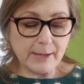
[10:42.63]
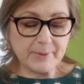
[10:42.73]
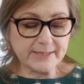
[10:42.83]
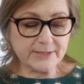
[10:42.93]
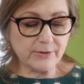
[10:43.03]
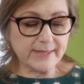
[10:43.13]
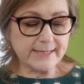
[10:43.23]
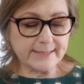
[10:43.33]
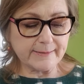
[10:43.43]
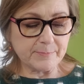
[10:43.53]
But so
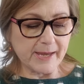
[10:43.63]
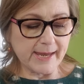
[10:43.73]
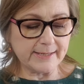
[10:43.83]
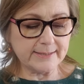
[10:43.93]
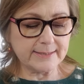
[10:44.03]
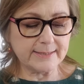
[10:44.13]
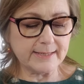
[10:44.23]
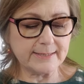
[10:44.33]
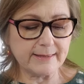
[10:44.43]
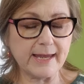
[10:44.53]
these are the pants,
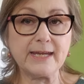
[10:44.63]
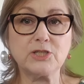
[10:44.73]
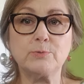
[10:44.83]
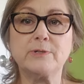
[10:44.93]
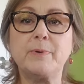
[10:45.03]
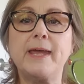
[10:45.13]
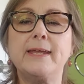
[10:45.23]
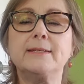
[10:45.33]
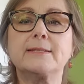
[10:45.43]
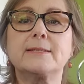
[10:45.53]
these are the Ashwood
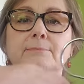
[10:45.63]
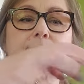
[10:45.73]
pants.